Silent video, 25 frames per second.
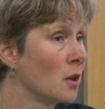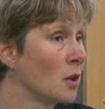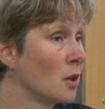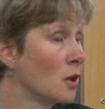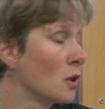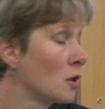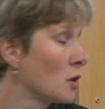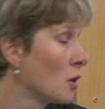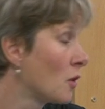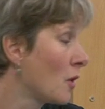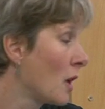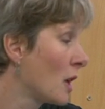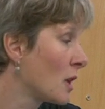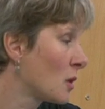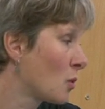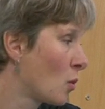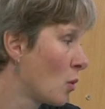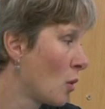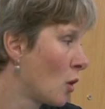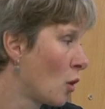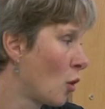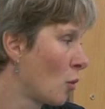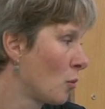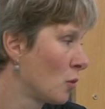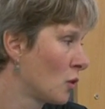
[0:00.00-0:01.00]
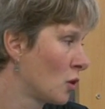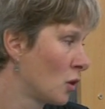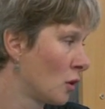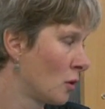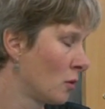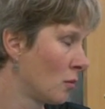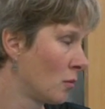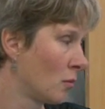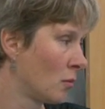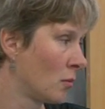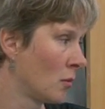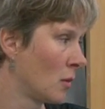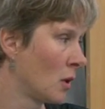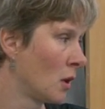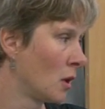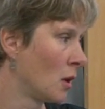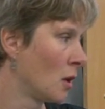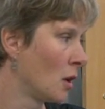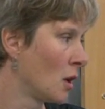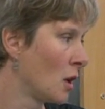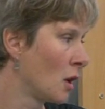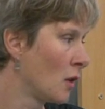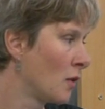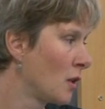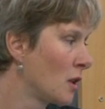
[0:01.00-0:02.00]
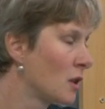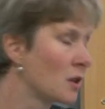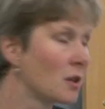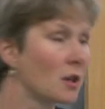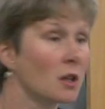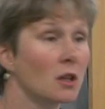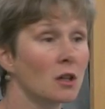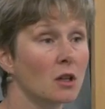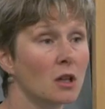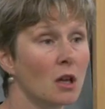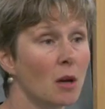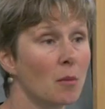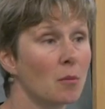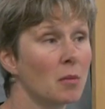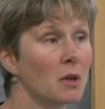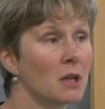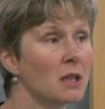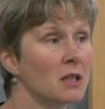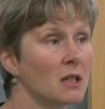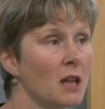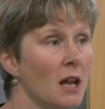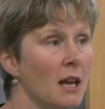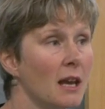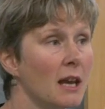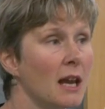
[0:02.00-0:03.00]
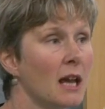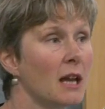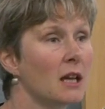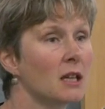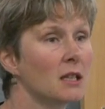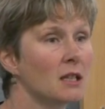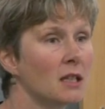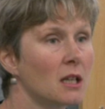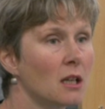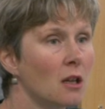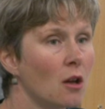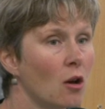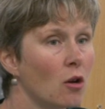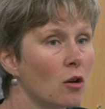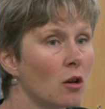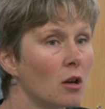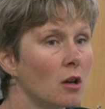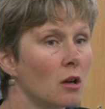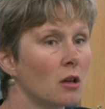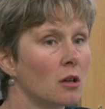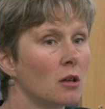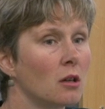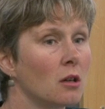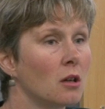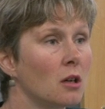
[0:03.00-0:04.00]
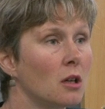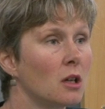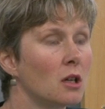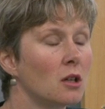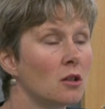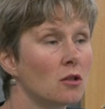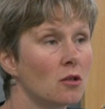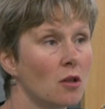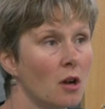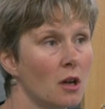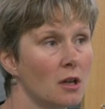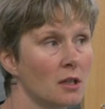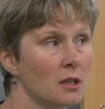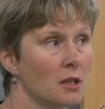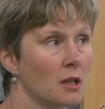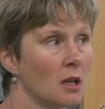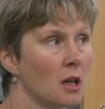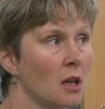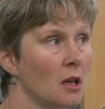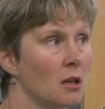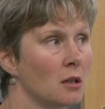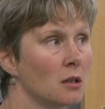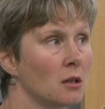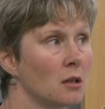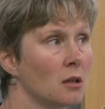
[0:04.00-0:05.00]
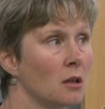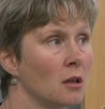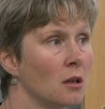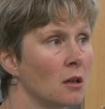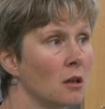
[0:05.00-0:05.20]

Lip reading: So that's one option. And there's companies like Legacy Locker and Intrustnet